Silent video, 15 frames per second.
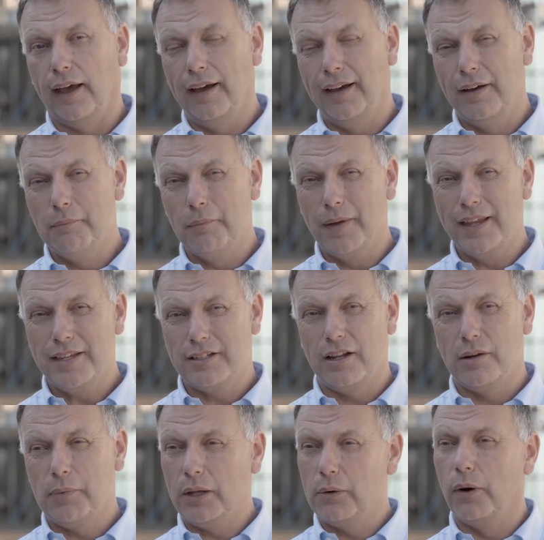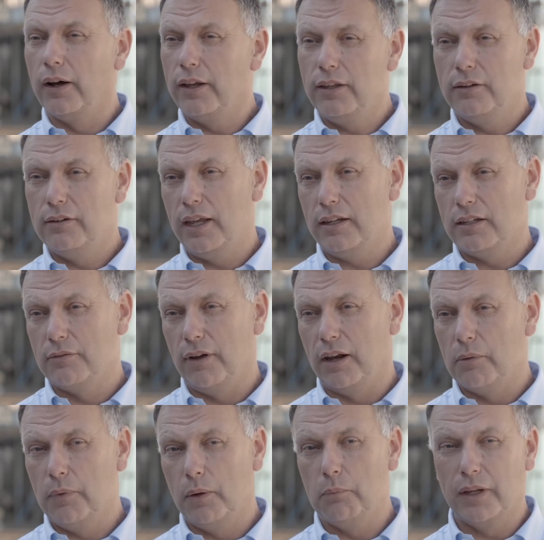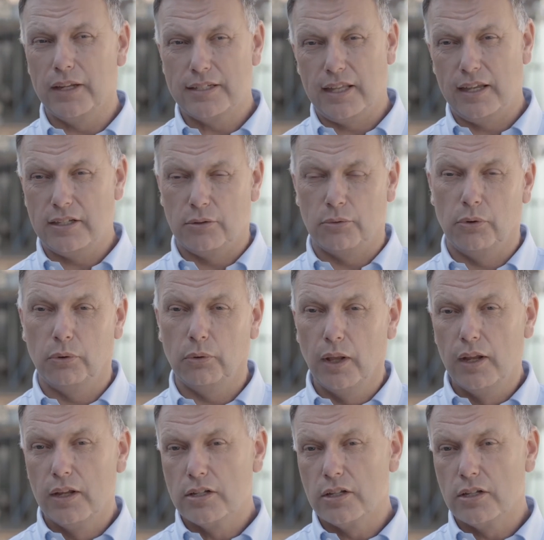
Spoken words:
It's going to be quite a unique development because these are all